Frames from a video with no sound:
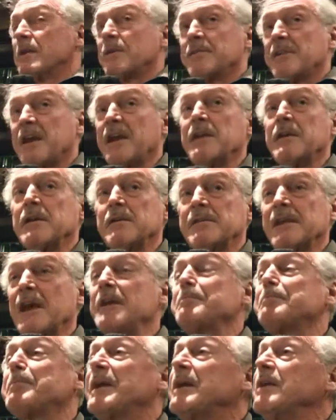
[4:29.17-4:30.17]

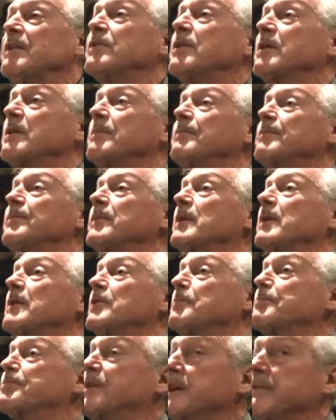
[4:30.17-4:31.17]
They beat
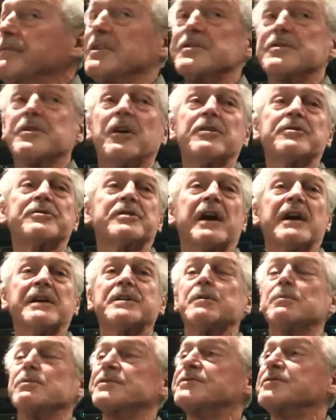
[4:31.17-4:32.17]
the previous
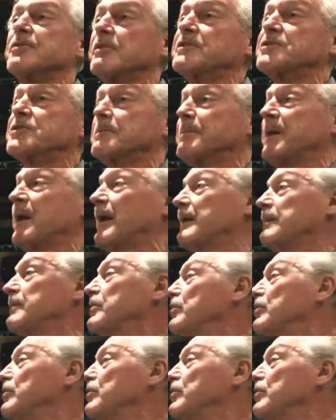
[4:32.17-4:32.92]
contractor was Deutsche Bahn,